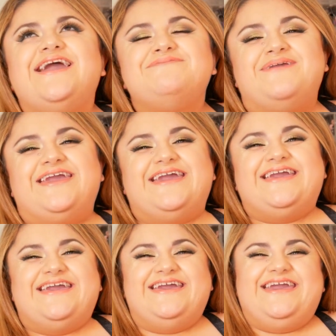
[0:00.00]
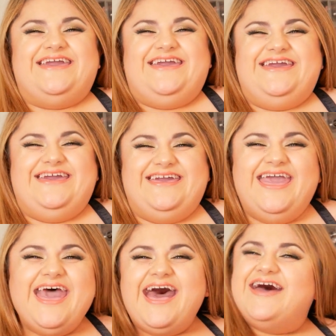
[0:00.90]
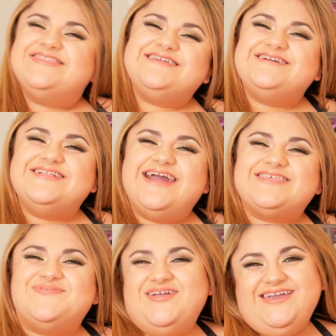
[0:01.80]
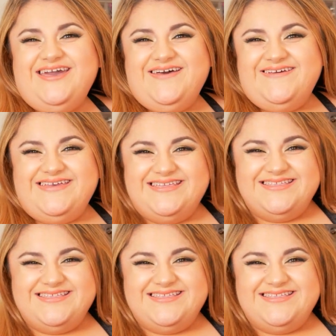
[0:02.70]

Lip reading: like me. I'll see you next video.